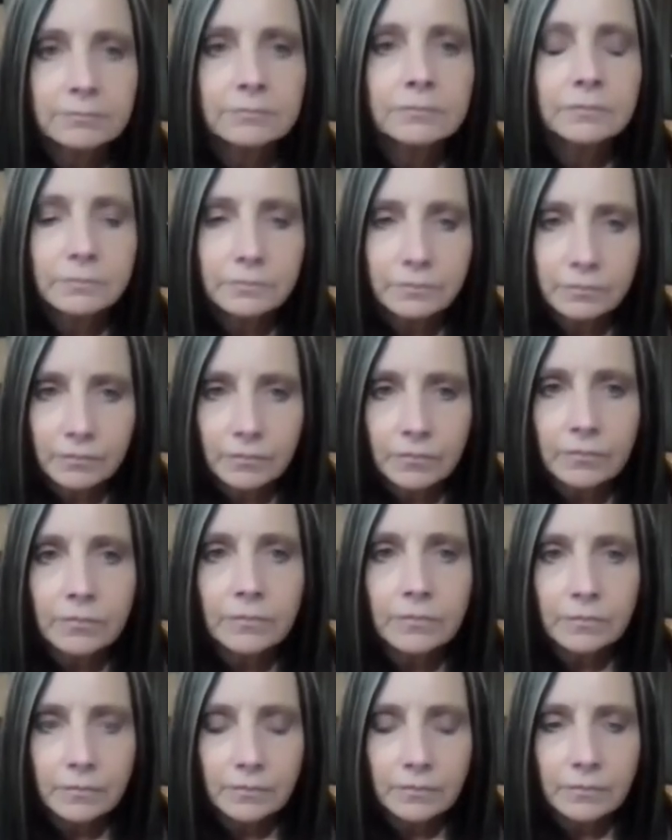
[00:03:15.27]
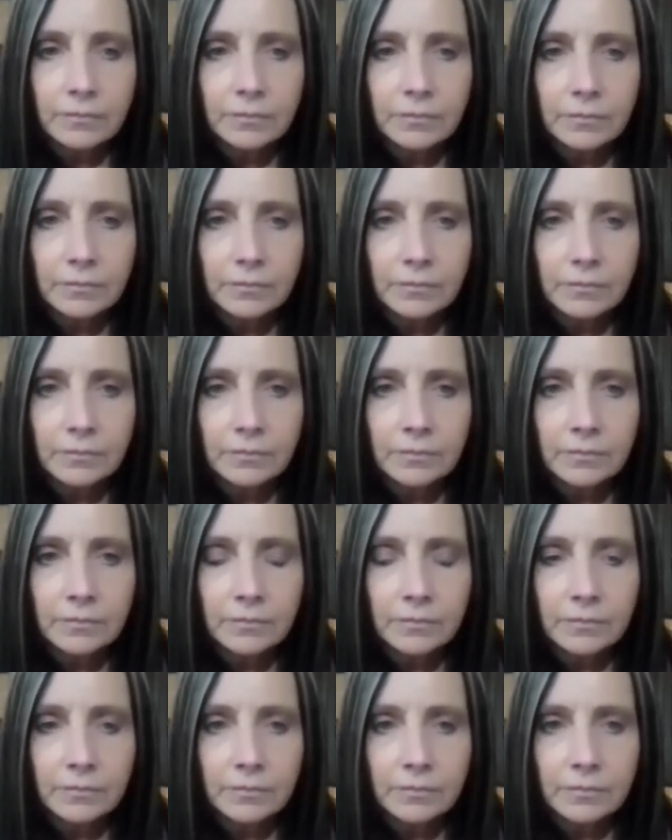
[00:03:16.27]

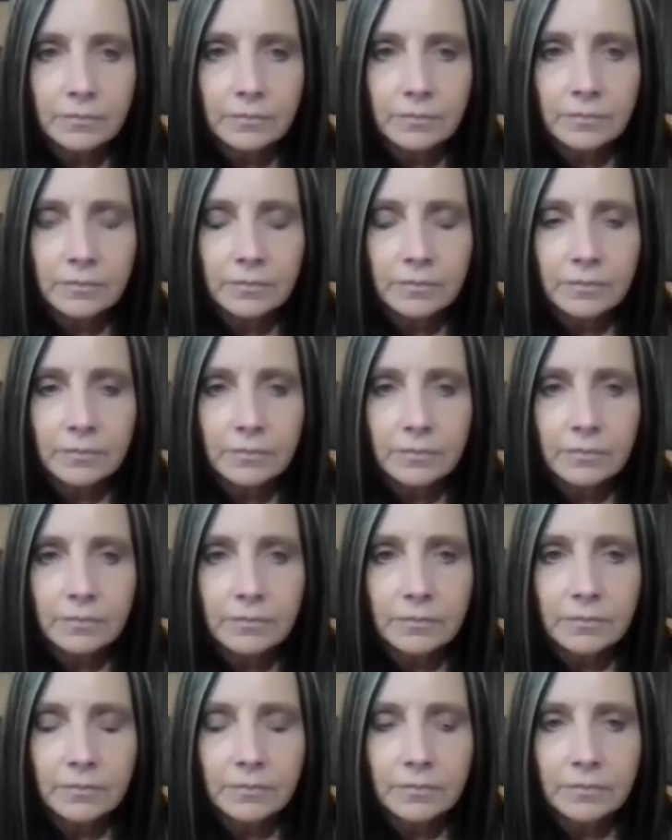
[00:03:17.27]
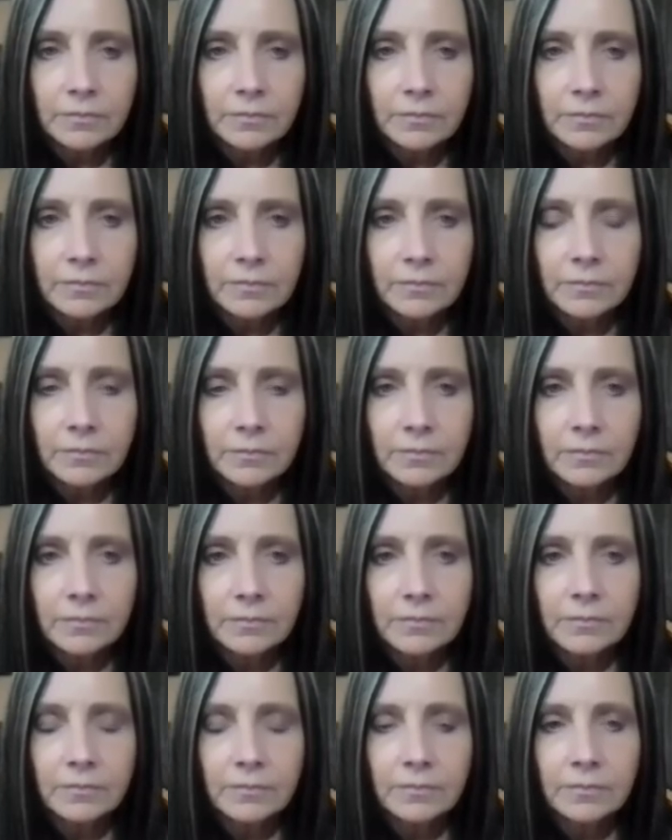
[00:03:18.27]

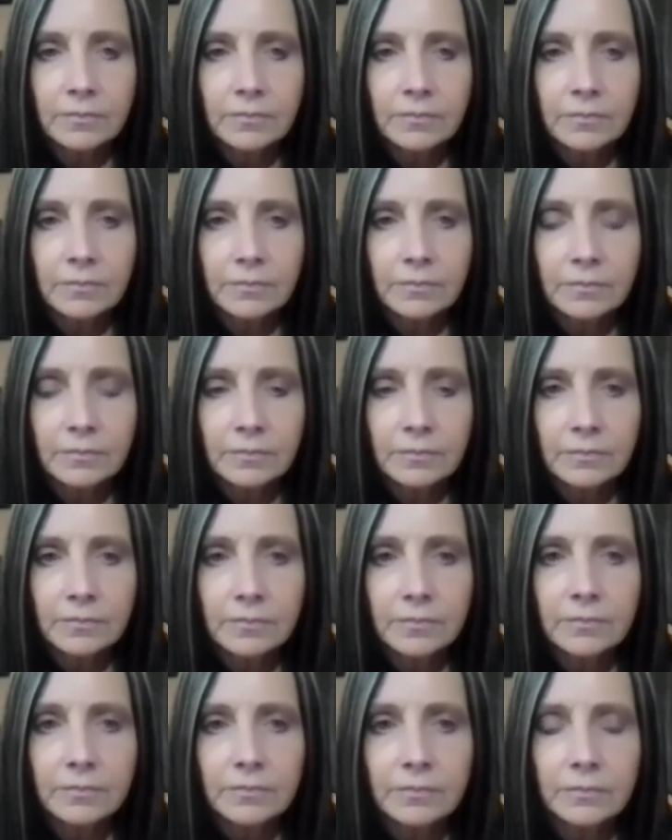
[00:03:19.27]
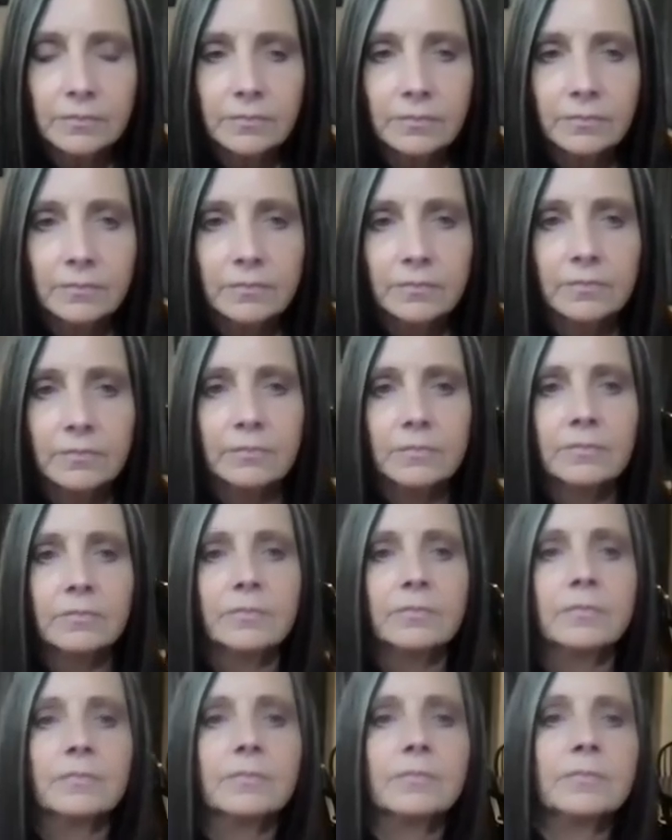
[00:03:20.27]

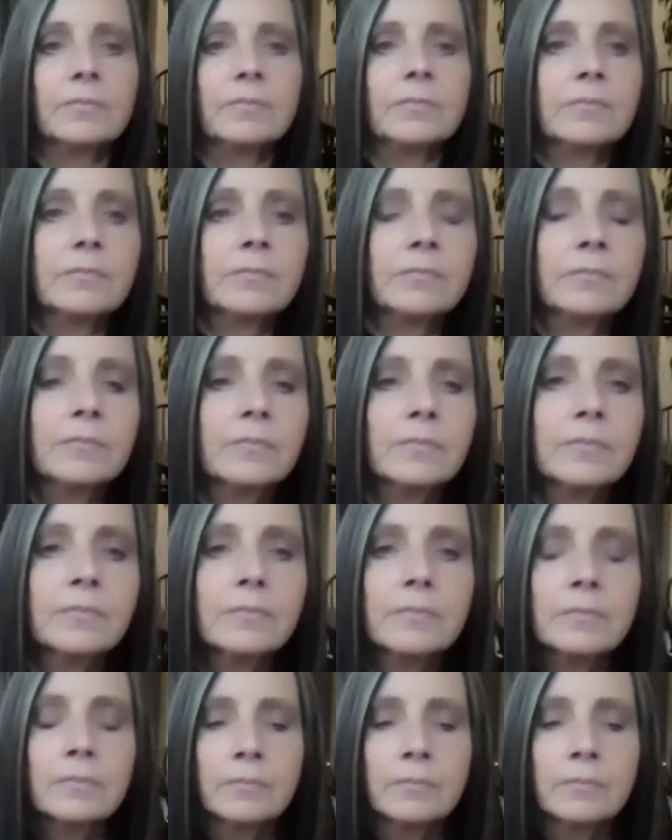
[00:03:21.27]
(silent)